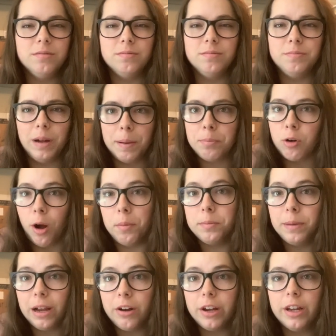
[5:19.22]
my problem
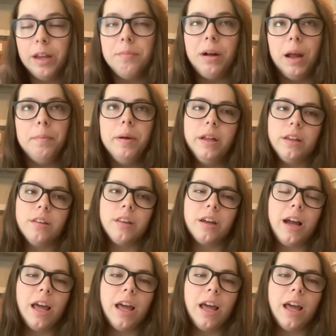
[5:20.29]
area, in my opinion. Like,